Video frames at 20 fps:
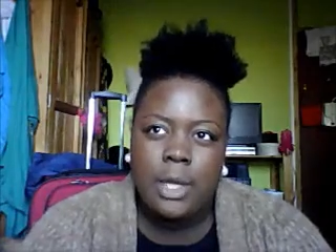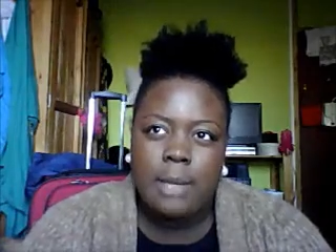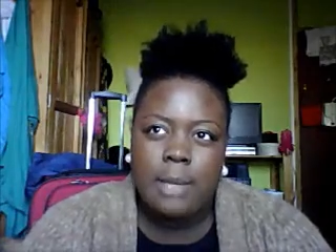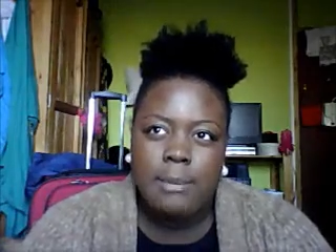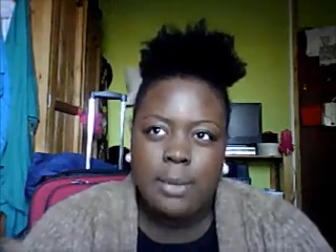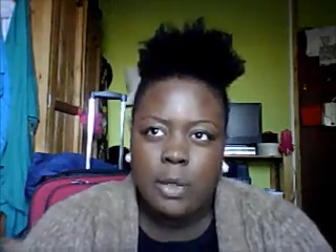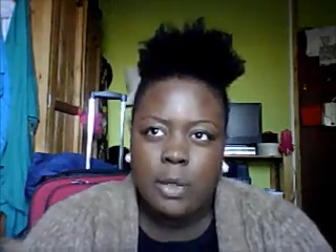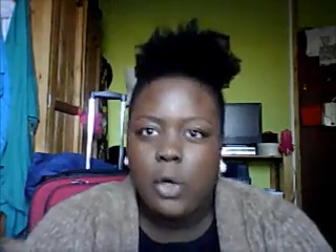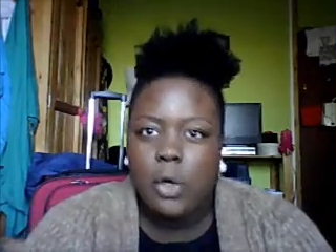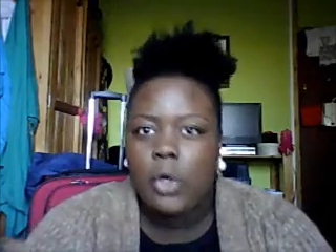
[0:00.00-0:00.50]

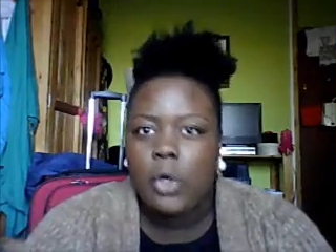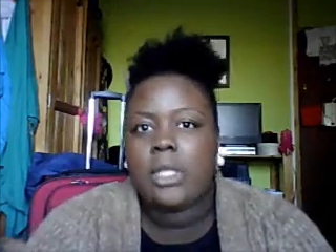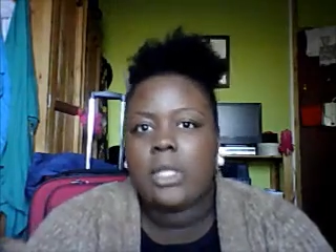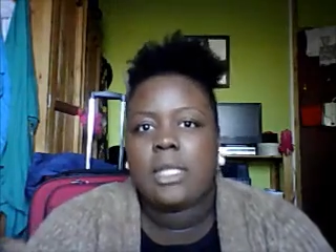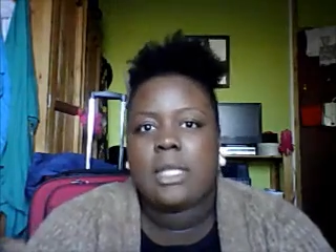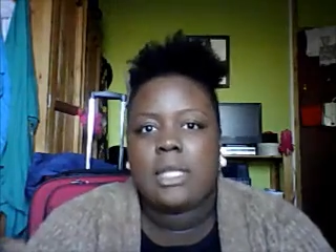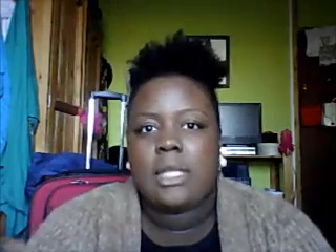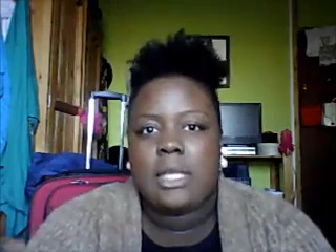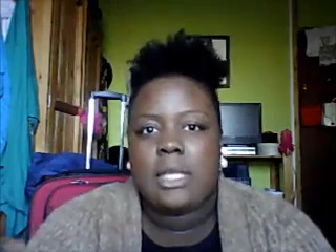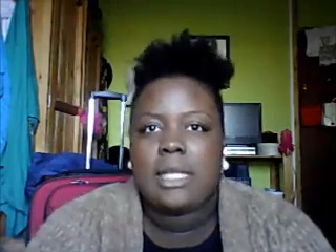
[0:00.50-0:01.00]

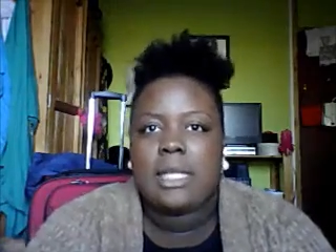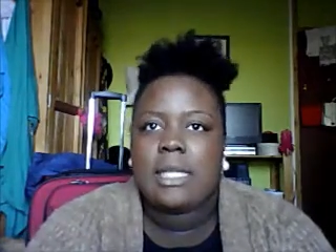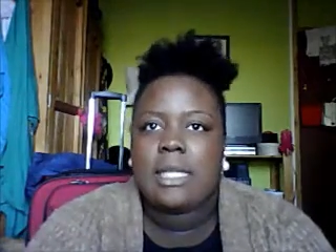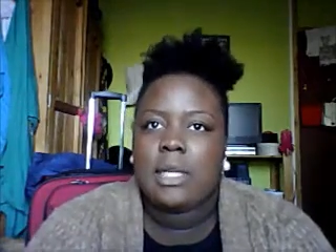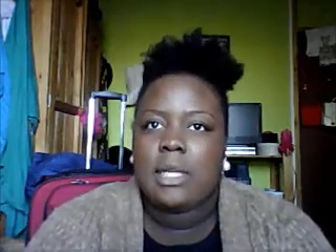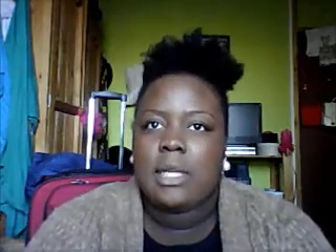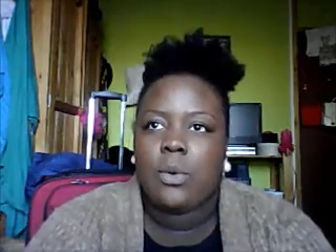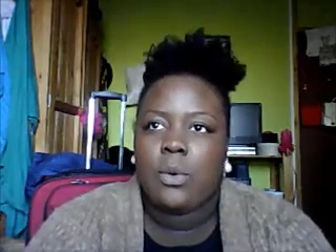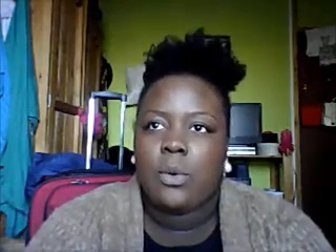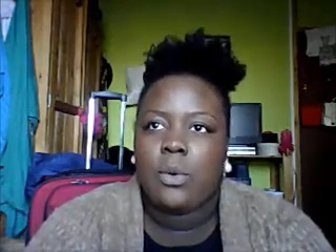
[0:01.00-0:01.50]
because it's
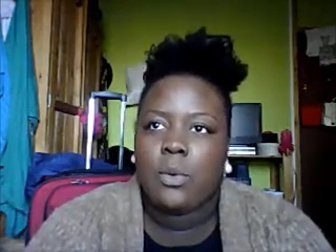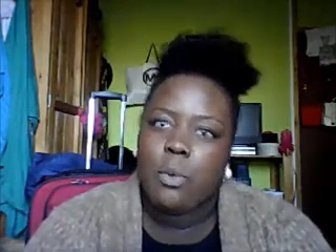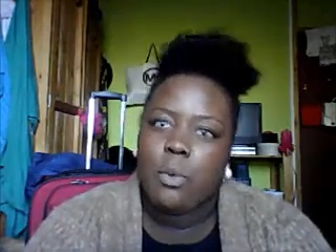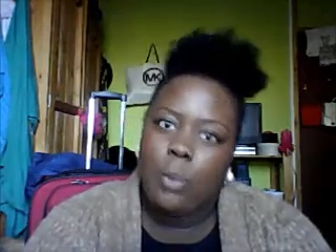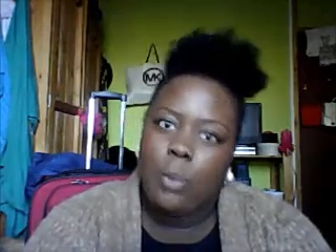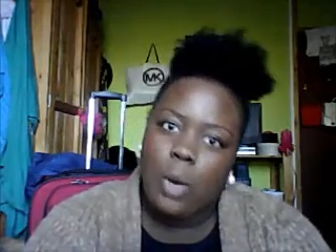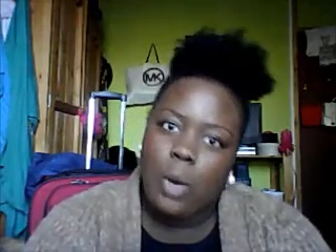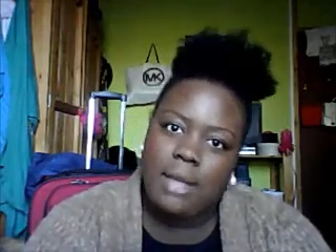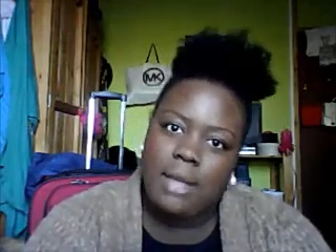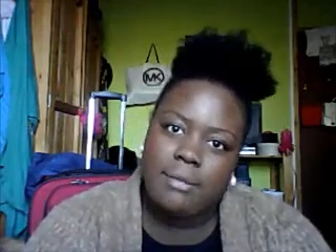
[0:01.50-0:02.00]
still
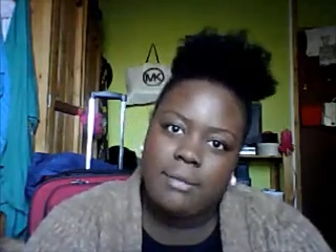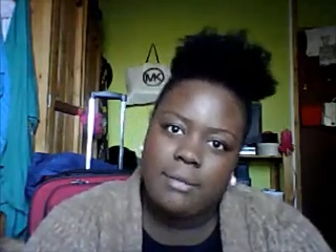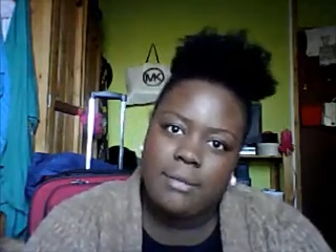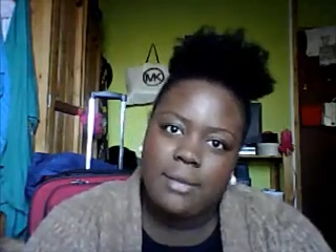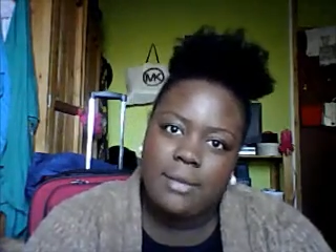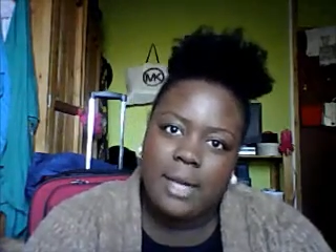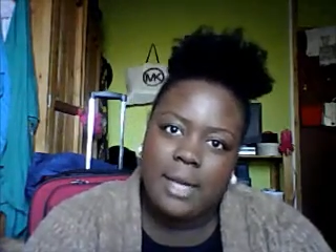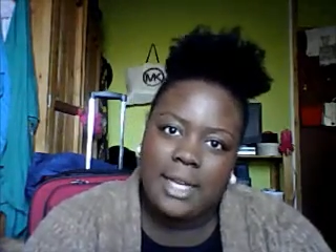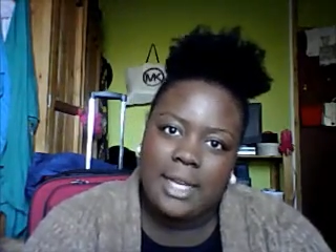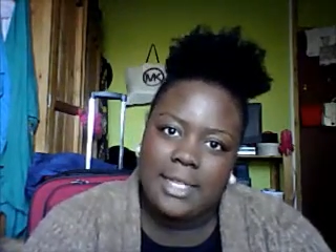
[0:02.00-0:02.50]
what if
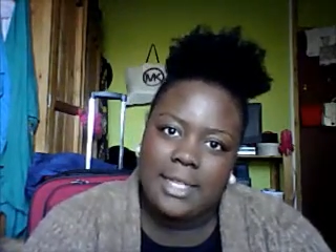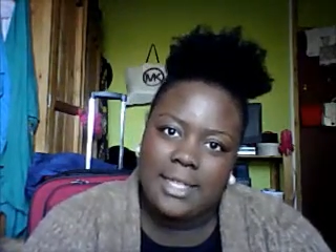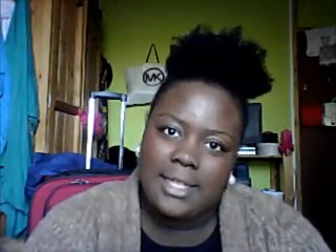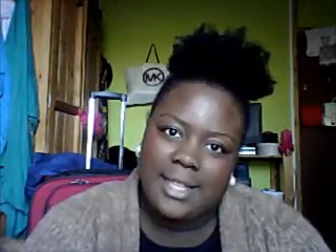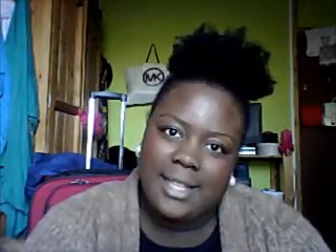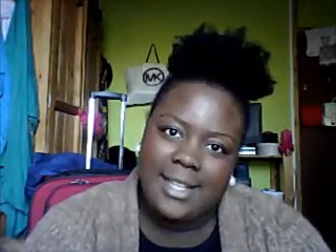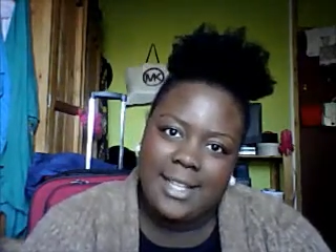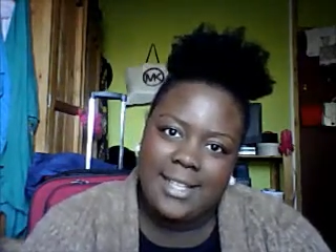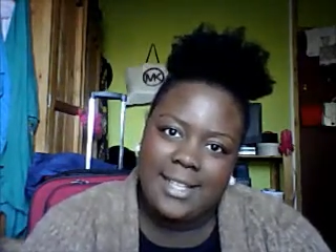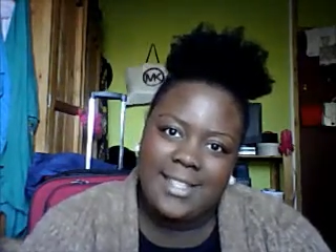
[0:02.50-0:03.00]
I get
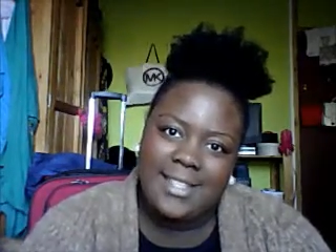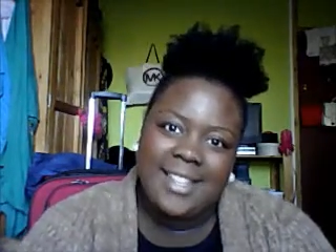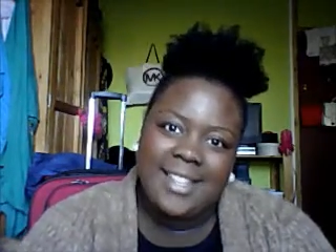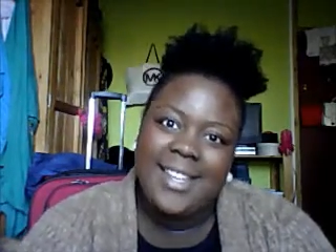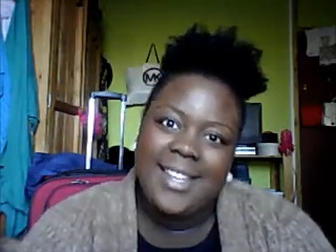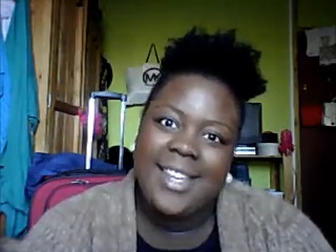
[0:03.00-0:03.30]
denied.